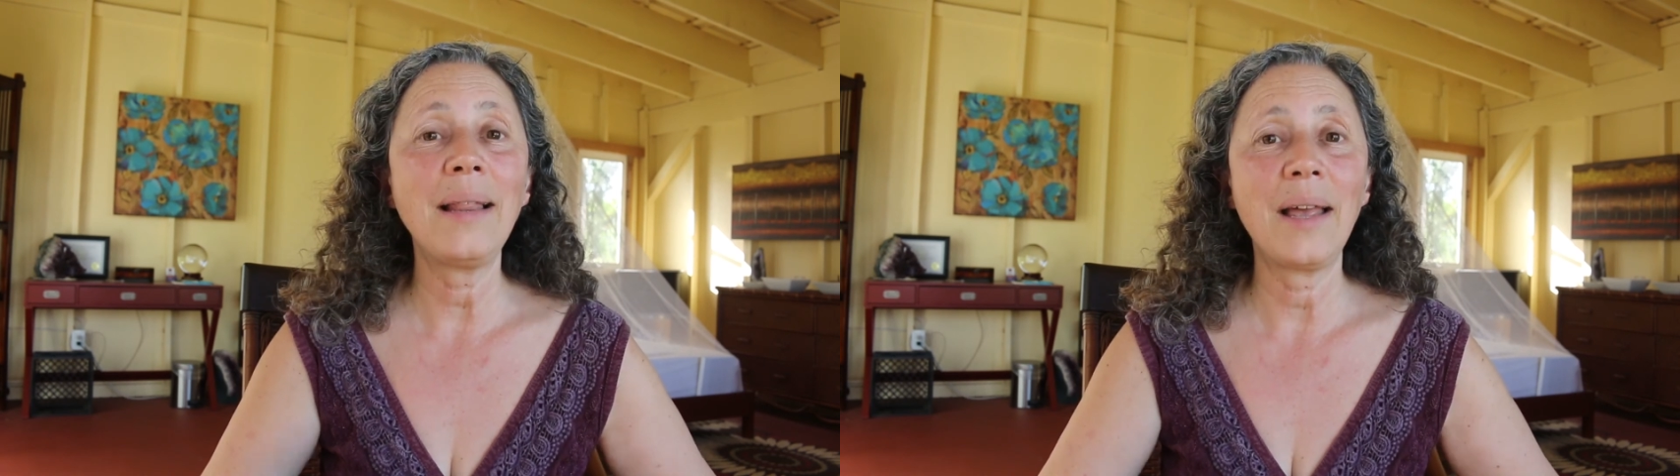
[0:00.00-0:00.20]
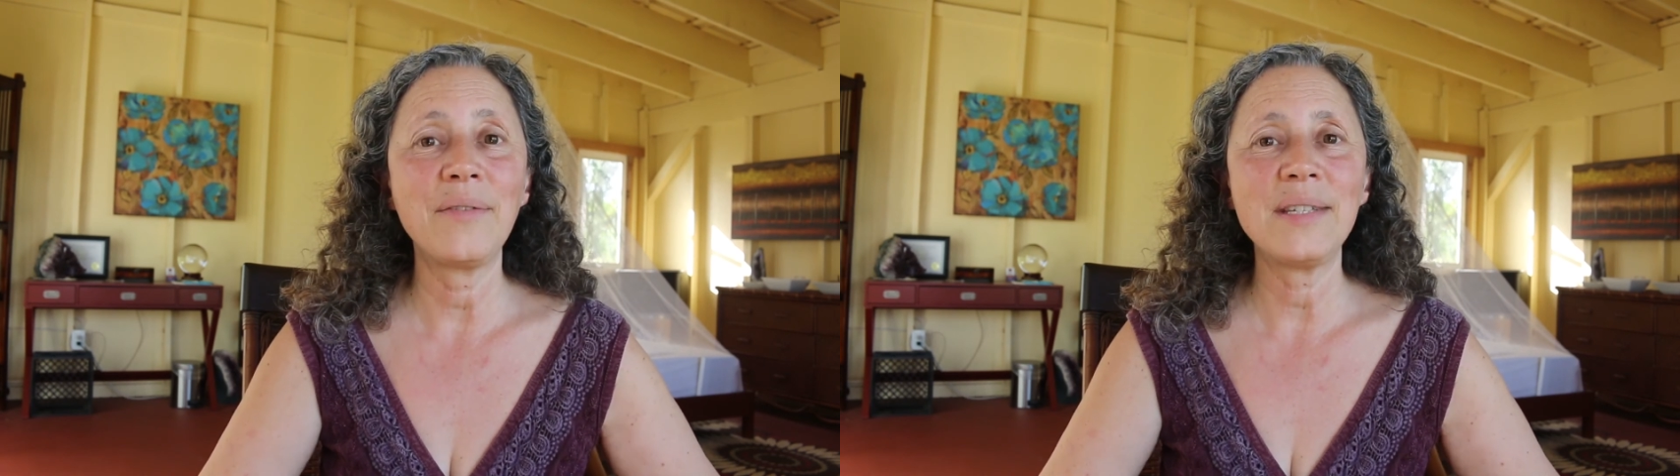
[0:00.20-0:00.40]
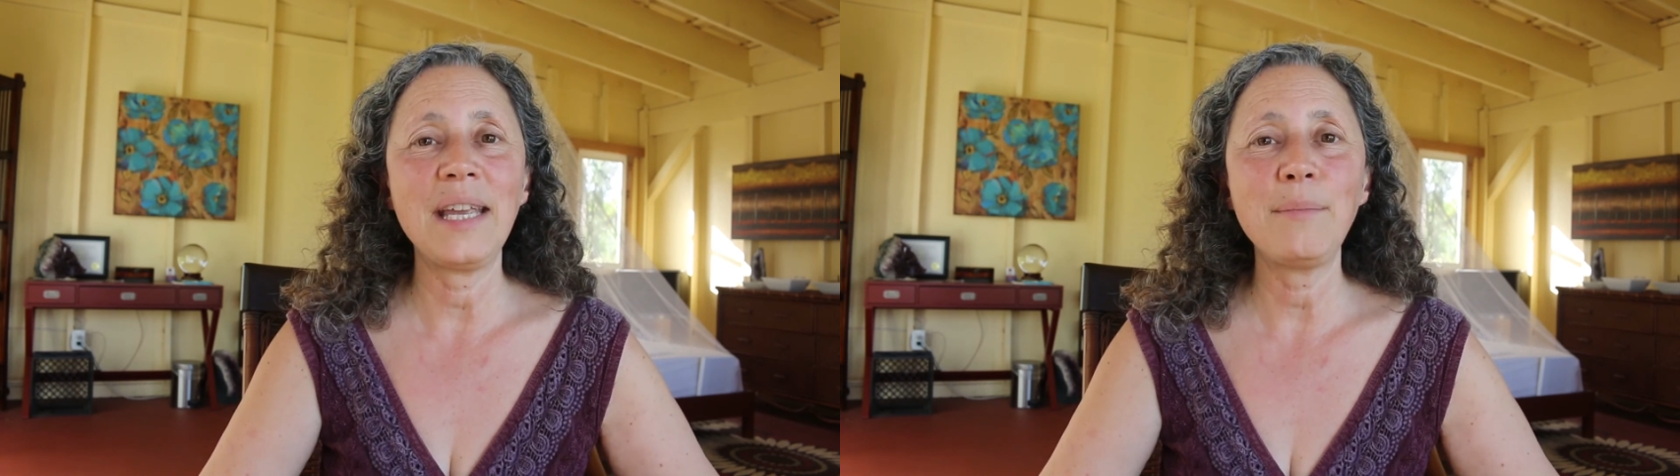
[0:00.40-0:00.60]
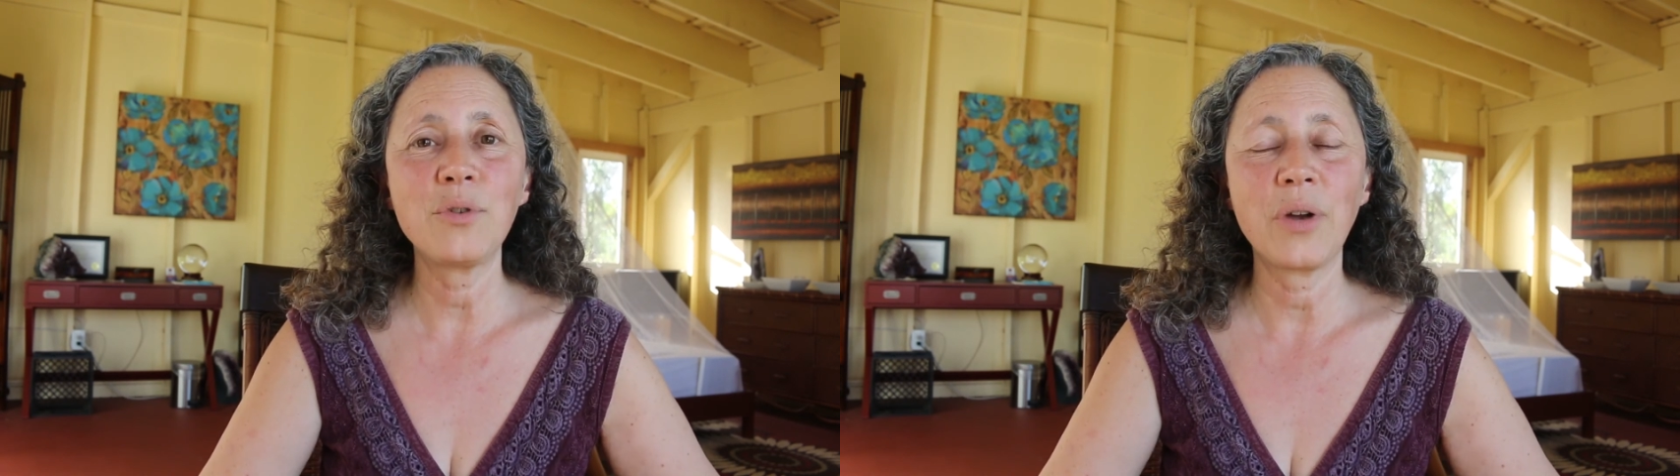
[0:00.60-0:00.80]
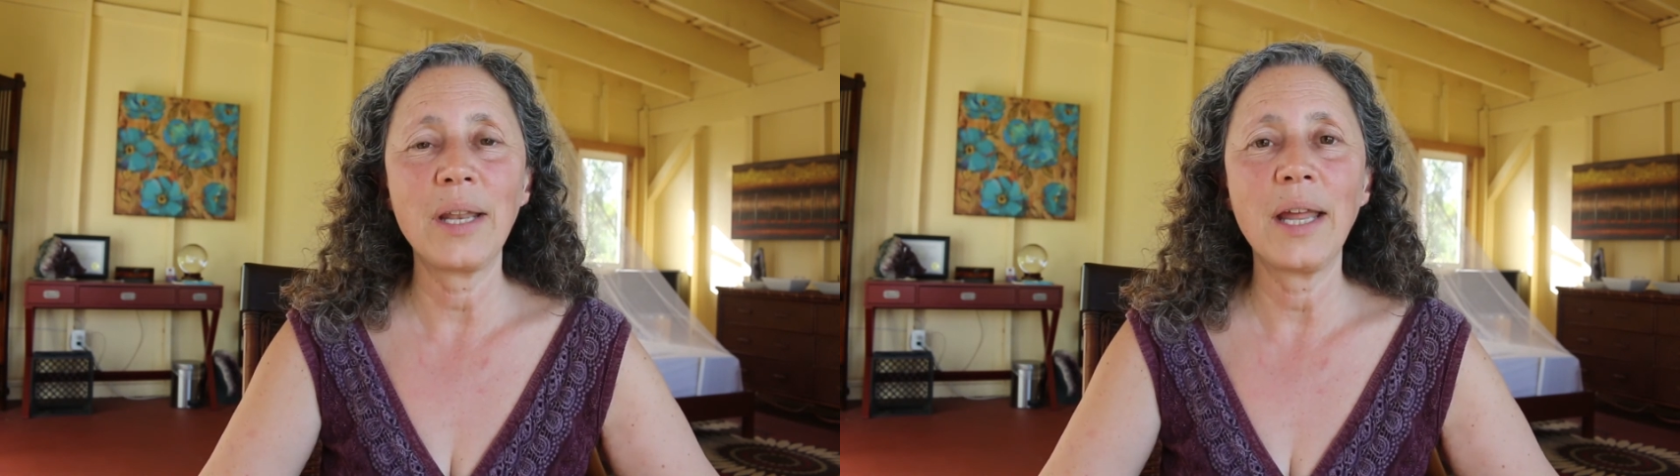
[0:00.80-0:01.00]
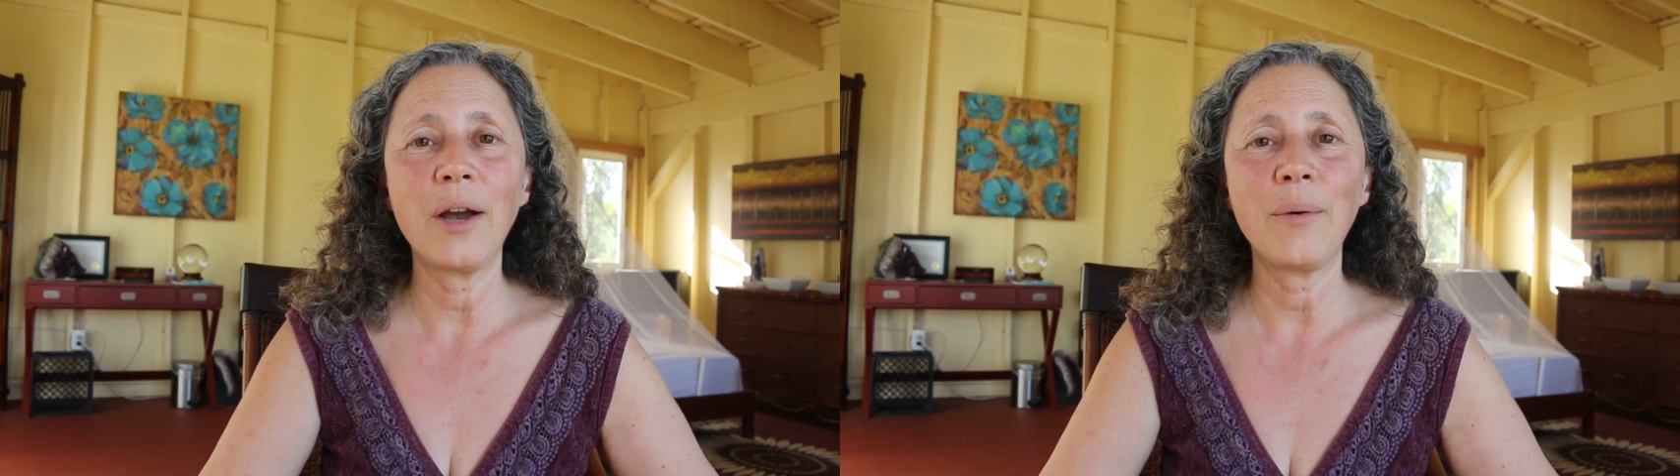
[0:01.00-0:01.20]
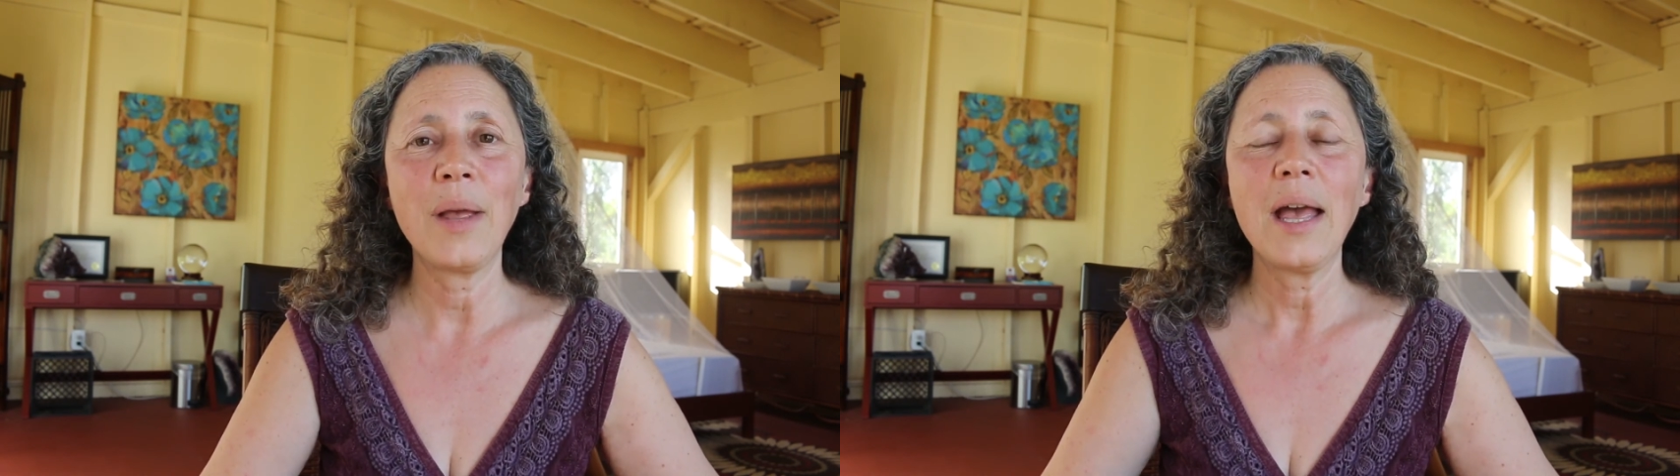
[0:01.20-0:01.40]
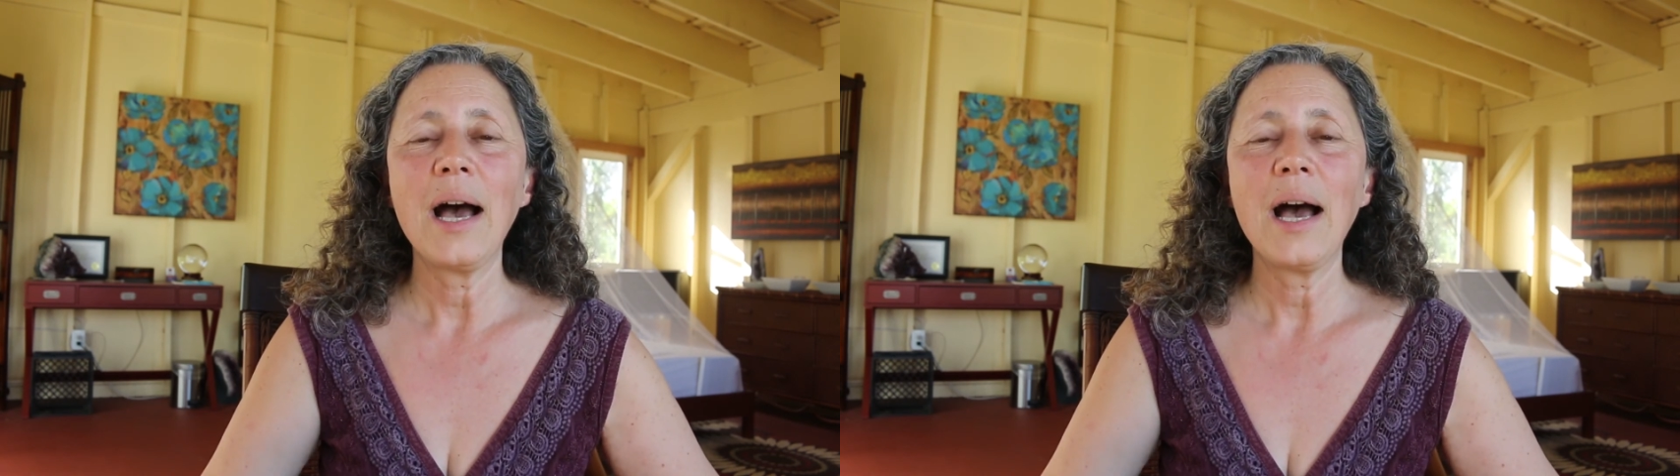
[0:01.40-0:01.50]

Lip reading: life seems right now,